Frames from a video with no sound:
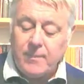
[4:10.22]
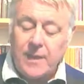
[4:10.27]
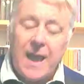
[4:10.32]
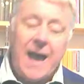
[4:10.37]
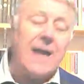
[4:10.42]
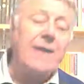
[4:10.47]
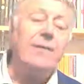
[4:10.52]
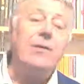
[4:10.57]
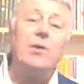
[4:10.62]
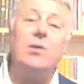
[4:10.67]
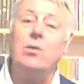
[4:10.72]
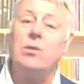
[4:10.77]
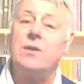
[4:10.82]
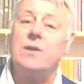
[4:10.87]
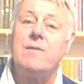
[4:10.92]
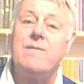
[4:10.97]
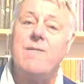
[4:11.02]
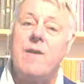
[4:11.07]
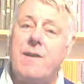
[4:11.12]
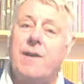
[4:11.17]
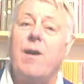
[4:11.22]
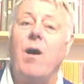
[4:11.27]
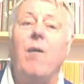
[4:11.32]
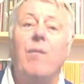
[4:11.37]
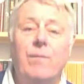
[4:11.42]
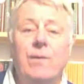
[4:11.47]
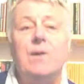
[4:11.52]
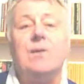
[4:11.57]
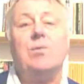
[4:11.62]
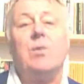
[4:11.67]
And of course, a very
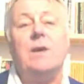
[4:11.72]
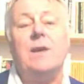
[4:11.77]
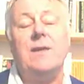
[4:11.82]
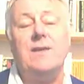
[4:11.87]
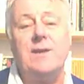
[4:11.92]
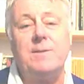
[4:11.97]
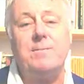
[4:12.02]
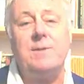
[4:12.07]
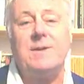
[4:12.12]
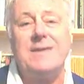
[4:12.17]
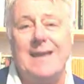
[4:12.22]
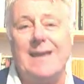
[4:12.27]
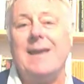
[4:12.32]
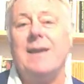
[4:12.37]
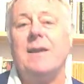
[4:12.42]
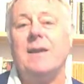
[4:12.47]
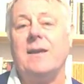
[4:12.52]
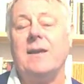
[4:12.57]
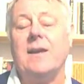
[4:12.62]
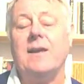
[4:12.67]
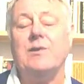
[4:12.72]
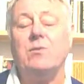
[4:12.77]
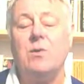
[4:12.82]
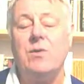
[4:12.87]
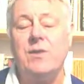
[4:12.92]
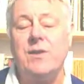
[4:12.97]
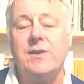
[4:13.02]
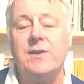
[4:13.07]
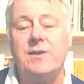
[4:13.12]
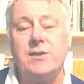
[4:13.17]
obvious one in this particular case
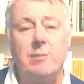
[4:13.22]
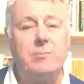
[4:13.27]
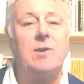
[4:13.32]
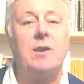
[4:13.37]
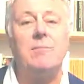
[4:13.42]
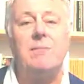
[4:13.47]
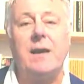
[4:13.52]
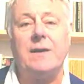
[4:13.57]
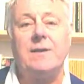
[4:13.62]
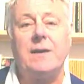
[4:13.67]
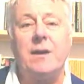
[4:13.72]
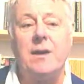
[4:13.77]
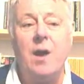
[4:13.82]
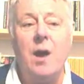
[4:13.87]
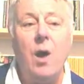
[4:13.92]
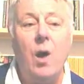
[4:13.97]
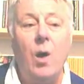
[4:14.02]
with this subject matter